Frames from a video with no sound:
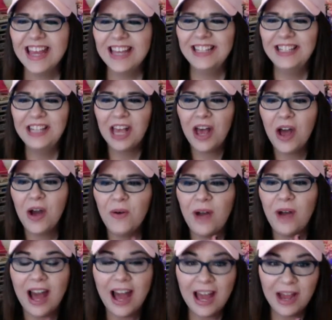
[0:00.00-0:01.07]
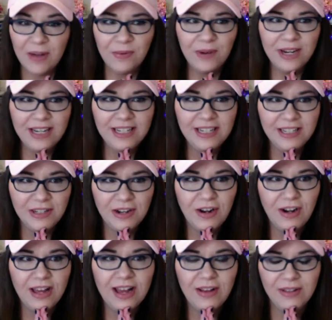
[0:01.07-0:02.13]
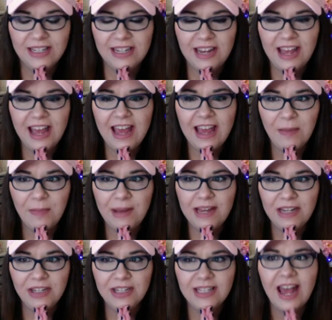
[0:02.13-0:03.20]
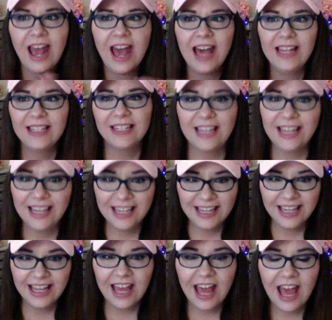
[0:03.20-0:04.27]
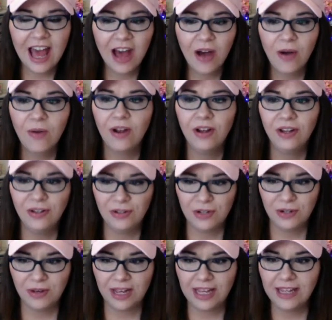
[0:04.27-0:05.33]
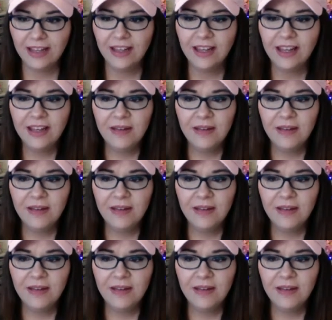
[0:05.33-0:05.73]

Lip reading: So I wanted to start out today by just asking, how are you doing?